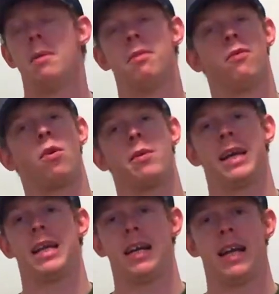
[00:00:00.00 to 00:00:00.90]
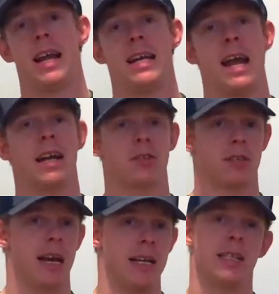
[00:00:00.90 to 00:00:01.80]
before we get into any
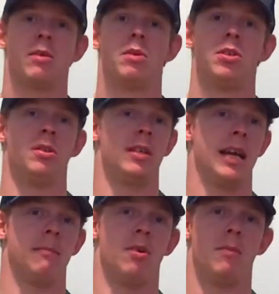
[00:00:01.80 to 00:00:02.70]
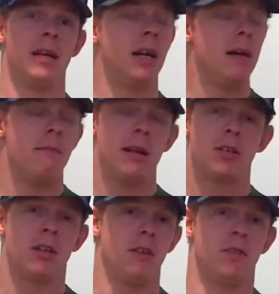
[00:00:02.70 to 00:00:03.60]
exercising, I want you to take a moment, make
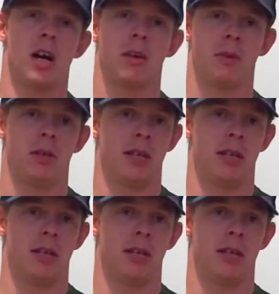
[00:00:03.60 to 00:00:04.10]
sure that you've talked with your